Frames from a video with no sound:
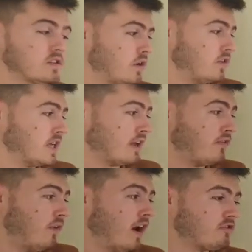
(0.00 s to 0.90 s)
So if you take
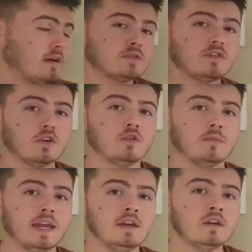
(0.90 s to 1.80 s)
5 grams of
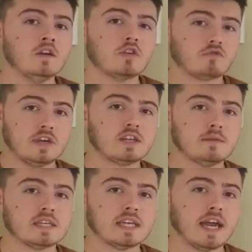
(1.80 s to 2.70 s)
glutamine 3
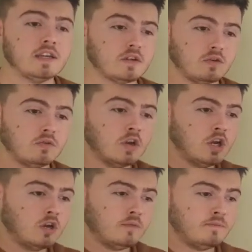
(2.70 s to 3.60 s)
times a day, so
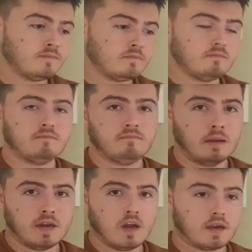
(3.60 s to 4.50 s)

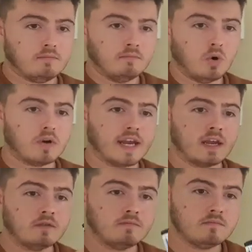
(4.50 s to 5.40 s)
maybe like
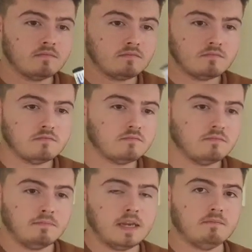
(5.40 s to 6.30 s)
morning,
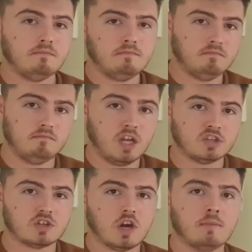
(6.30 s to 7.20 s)
mid,
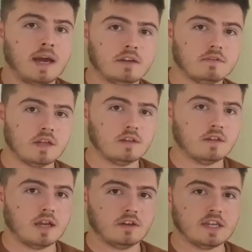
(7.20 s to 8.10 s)
lunchtime, and
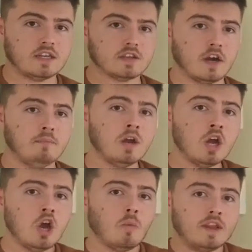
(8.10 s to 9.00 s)
at dinner time,
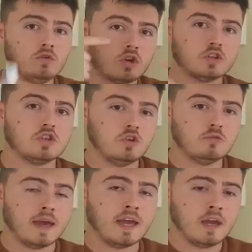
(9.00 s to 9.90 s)
when you
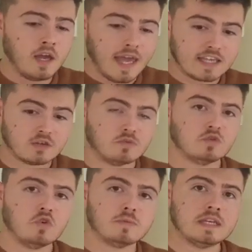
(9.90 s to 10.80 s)
consume it, it's
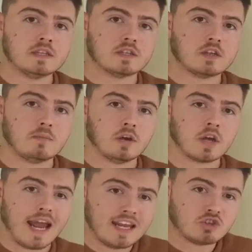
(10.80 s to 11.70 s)
absorbed in the
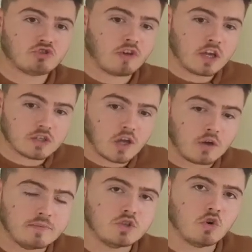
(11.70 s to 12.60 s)
stomach and it triggers
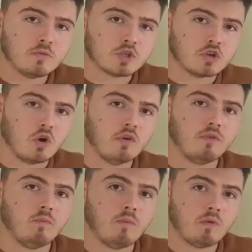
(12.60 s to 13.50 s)
absorption
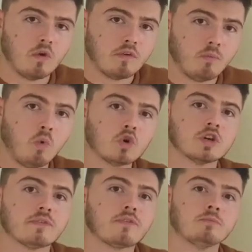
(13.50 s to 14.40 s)
of
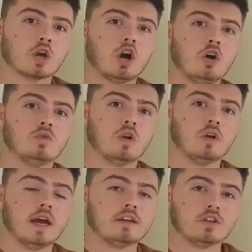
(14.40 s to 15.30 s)
water from the
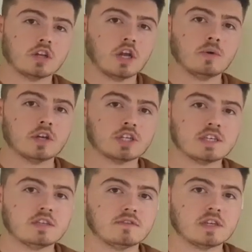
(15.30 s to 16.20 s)
colon and the lower
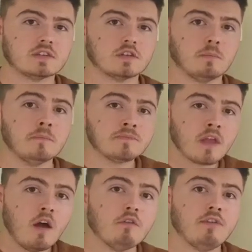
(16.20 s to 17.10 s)
digestive system
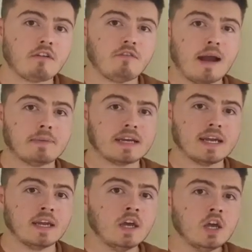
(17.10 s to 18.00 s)
very
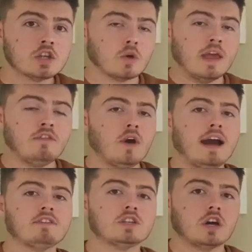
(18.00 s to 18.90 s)
rapidly. So if you're
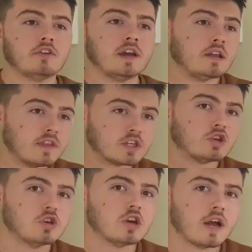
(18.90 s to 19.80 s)
having diarrhea, there's a
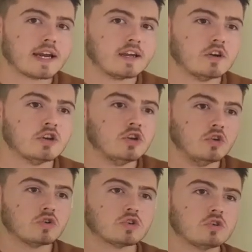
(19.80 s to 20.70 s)
good likelihood
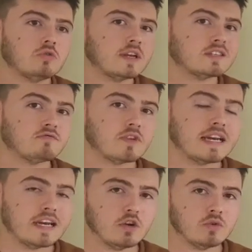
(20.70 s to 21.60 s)
your stool is
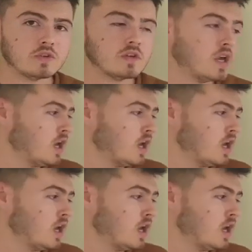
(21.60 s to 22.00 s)
really loose.